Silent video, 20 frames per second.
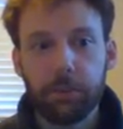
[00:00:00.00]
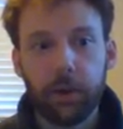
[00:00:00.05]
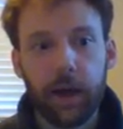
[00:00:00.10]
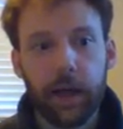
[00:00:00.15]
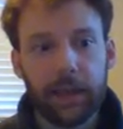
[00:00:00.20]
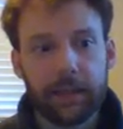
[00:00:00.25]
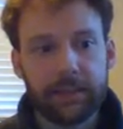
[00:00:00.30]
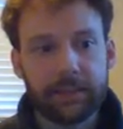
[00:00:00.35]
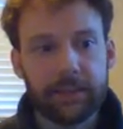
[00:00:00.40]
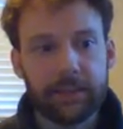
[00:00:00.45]

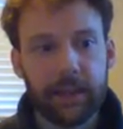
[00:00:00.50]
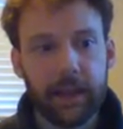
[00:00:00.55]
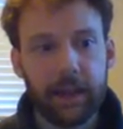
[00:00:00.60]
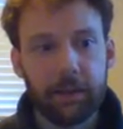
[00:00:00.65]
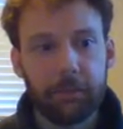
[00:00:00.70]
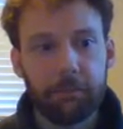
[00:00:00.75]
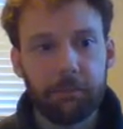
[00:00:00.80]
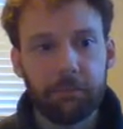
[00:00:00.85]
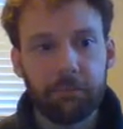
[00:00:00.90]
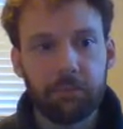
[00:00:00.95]
But
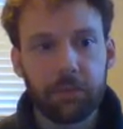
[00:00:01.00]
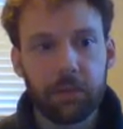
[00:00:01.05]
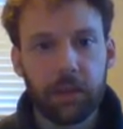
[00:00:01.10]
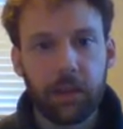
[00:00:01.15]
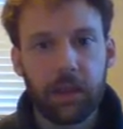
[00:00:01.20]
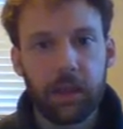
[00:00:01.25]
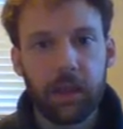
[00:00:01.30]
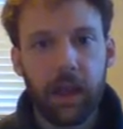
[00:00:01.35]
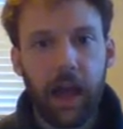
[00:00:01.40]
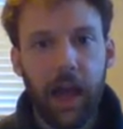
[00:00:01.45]

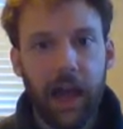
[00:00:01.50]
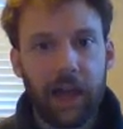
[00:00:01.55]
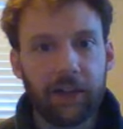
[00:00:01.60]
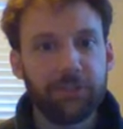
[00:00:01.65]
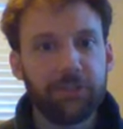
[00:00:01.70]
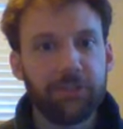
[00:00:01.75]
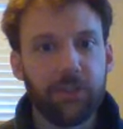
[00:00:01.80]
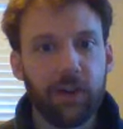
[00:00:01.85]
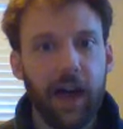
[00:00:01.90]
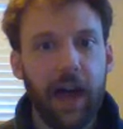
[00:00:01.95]

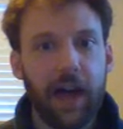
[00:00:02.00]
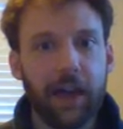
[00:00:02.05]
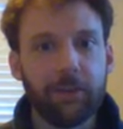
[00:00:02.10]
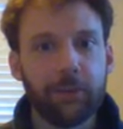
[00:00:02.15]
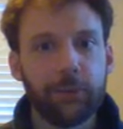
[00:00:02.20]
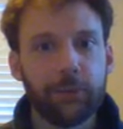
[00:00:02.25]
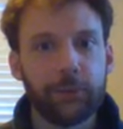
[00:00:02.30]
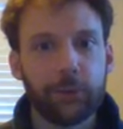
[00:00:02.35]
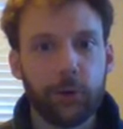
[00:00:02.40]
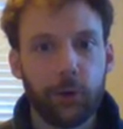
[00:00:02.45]

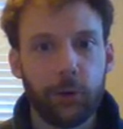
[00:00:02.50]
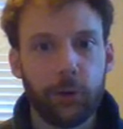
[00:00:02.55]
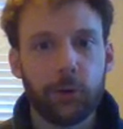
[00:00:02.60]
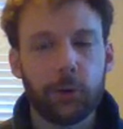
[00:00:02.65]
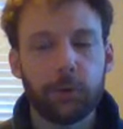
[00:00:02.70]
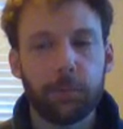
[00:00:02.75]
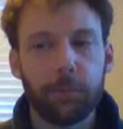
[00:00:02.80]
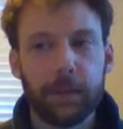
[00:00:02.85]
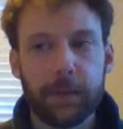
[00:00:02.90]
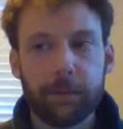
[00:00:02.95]
I've turned